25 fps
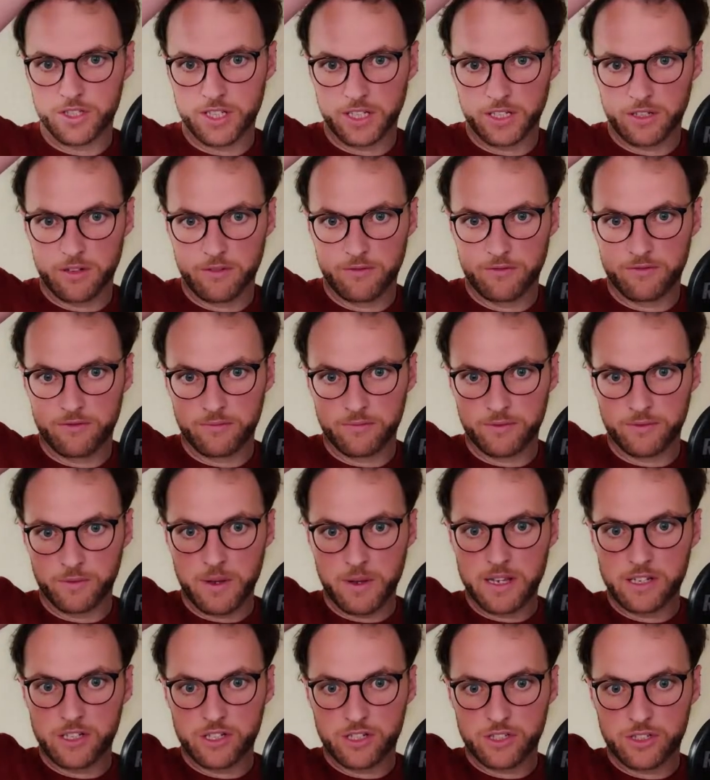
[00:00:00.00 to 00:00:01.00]
that come from the
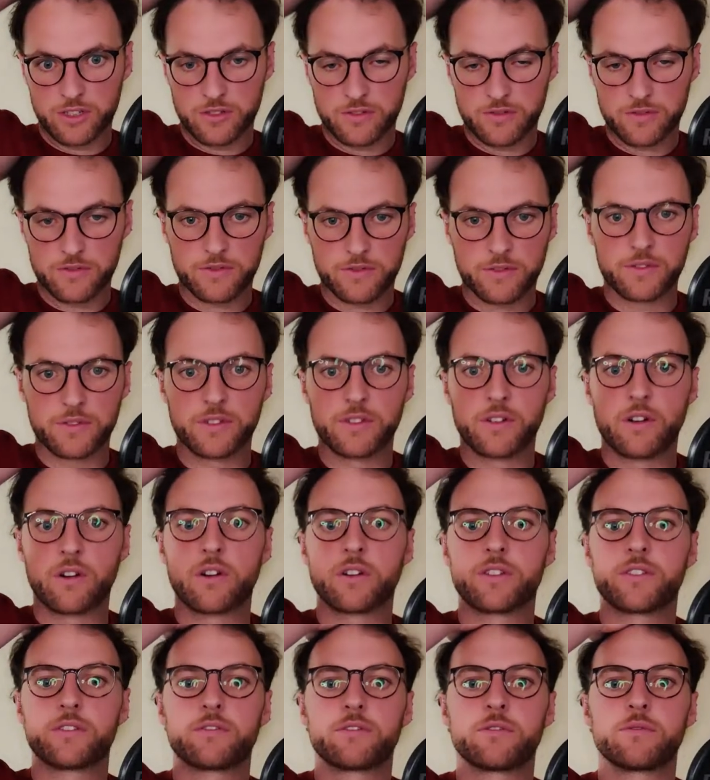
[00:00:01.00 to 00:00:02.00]
west, from the
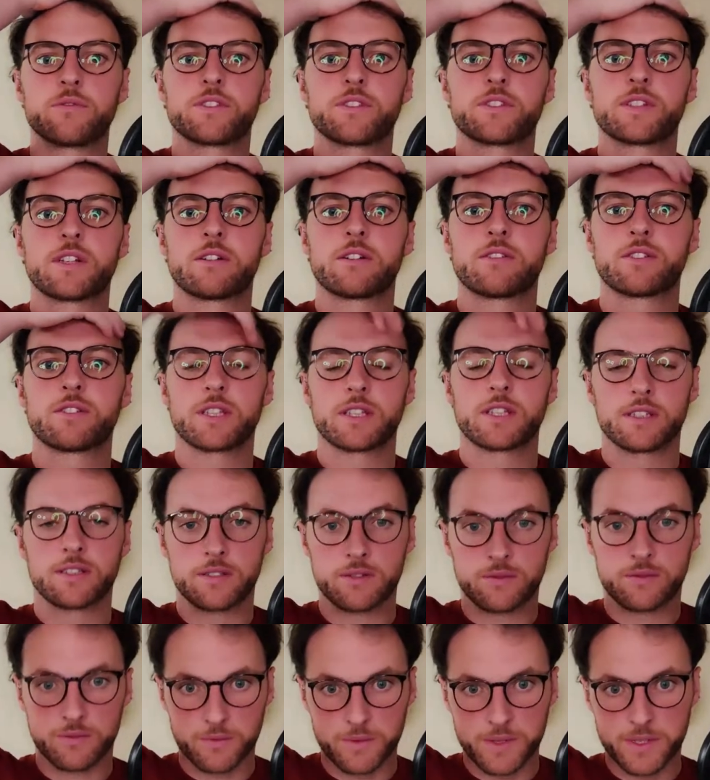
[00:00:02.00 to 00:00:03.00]
north, and from the south. And
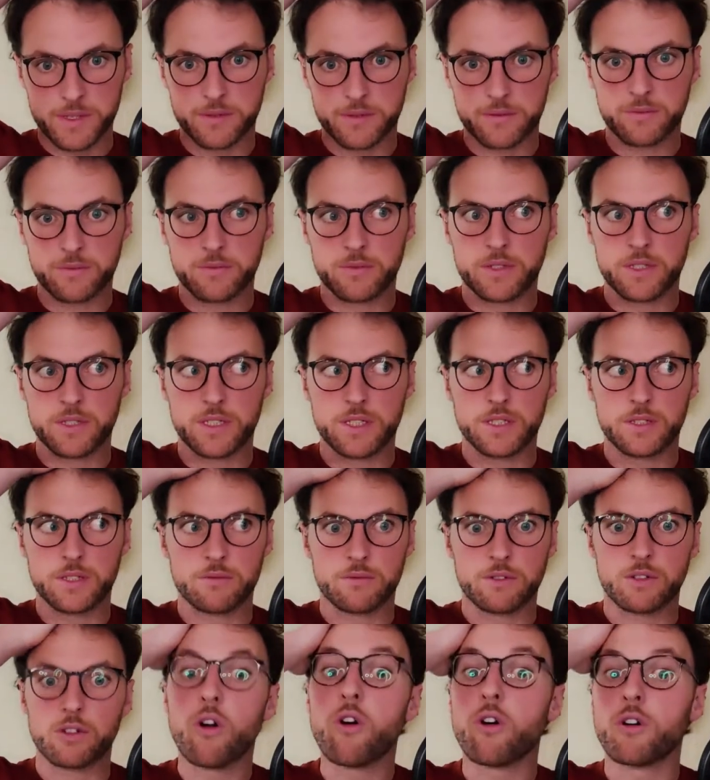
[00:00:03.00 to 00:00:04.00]
when we
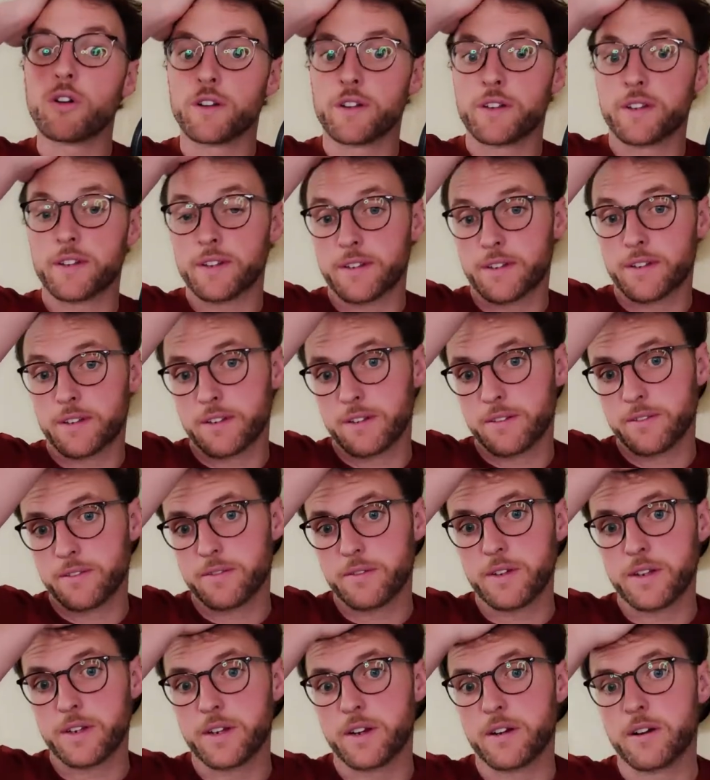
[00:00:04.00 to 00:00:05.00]
recorded it
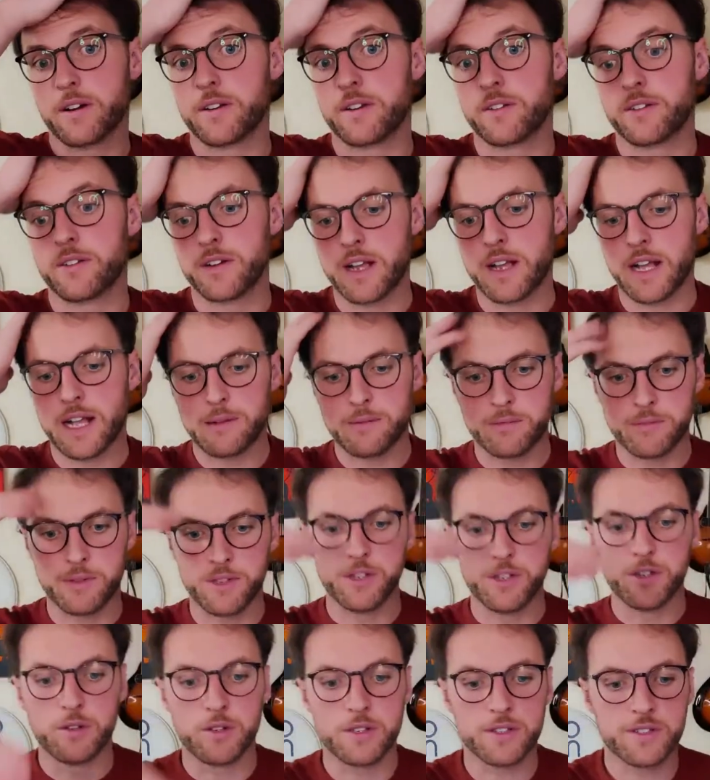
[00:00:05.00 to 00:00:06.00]
on our album
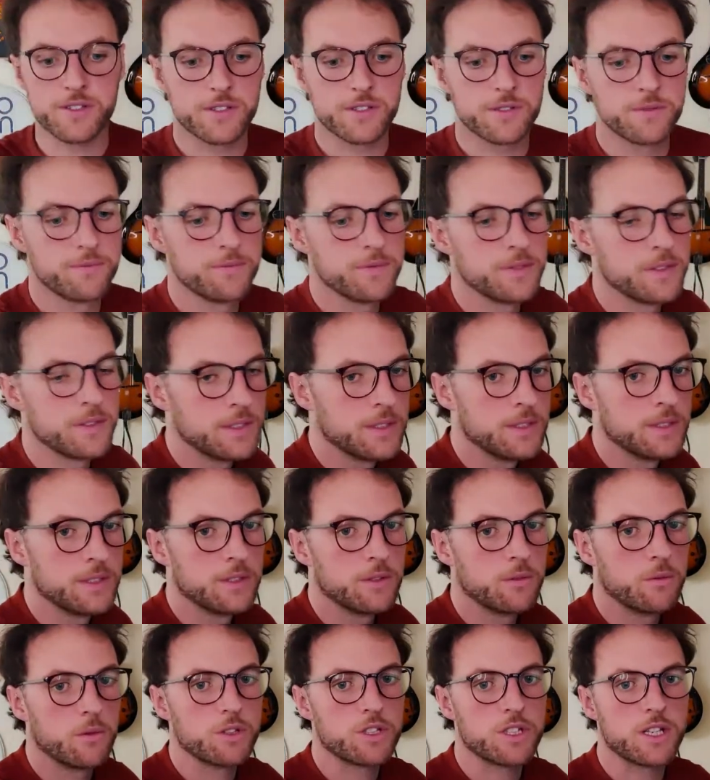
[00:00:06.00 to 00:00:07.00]
Anuas,
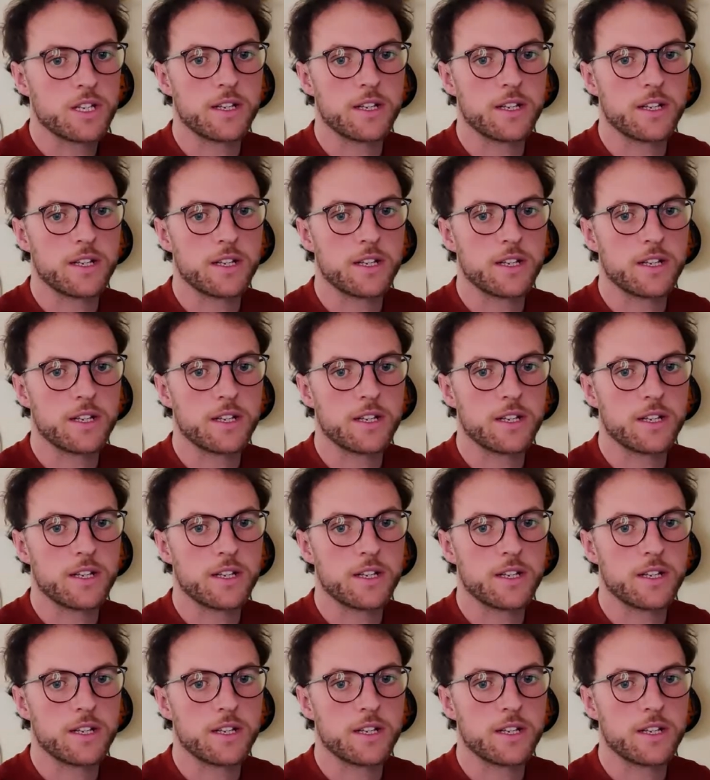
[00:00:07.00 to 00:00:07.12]
which I